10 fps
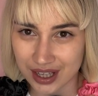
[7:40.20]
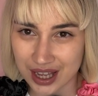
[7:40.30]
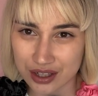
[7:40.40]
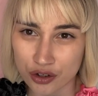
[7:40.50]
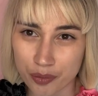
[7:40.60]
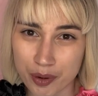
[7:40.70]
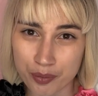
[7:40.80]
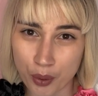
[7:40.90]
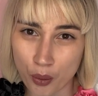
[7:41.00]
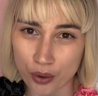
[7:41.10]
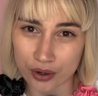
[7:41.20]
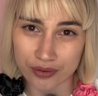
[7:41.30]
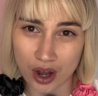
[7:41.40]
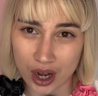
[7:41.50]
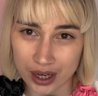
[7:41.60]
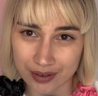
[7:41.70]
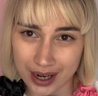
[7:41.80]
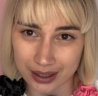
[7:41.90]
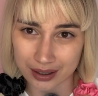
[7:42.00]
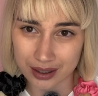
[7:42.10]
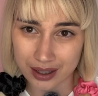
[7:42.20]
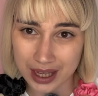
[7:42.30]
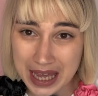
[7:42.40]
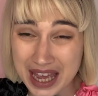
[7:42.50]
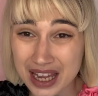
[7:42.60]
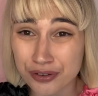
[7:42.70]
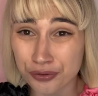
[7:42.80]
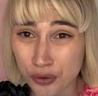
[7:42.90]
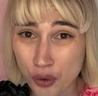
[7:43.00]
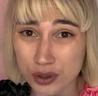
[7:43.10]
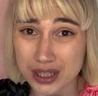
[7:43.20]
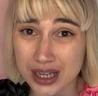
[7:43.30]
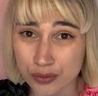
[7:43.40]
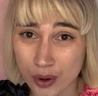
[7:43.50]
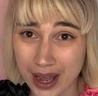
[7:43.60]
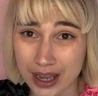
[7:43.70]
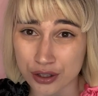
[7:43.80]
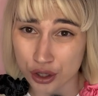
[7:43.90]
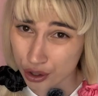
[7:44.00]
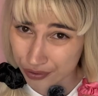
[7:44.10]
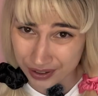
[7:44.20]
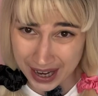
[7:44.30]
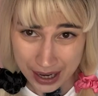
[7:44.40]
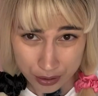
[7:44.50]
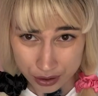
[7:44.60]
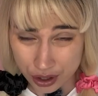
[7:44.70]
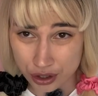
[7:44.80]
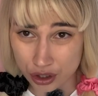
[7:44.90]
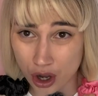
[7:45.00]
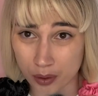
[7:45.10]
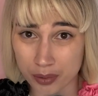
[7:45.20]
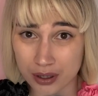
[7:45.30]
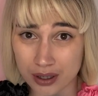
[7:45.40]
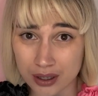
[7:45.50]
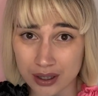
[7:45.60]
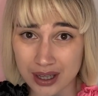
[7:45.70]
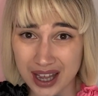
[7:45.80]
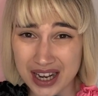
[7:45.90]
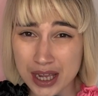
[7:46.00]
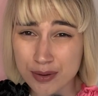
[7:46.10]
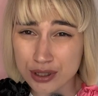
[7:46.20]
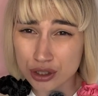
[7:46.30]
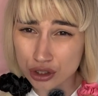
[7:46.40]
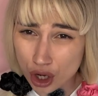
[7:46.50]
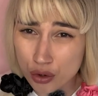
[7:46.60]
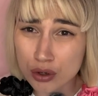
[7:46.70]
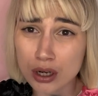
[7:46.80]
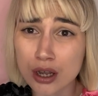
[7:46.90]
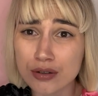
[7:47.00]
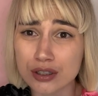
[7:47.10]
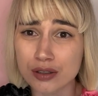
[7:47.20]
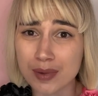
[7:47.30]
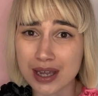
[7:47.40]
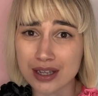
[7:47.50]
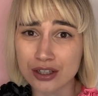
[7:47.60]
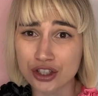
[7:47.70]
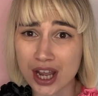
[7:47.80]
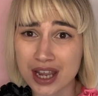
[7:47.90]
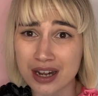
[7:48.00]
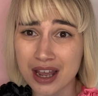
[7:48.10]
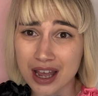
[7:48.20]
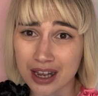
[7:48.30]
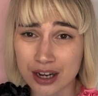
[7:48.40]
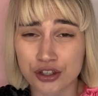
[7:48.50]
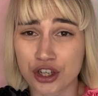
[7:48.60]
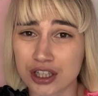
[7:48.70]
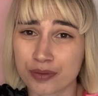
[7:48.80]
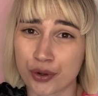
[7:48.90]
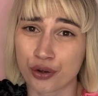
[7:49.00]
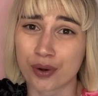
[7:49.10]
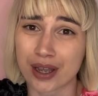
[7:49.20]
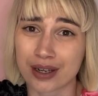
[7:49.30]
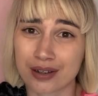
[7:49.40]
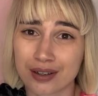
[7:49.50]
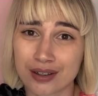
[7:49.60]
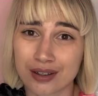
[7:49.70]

He had not been born of a high rank. He had fought his way tooth and nail to the top. He was so close to making Jane a legitimate queen.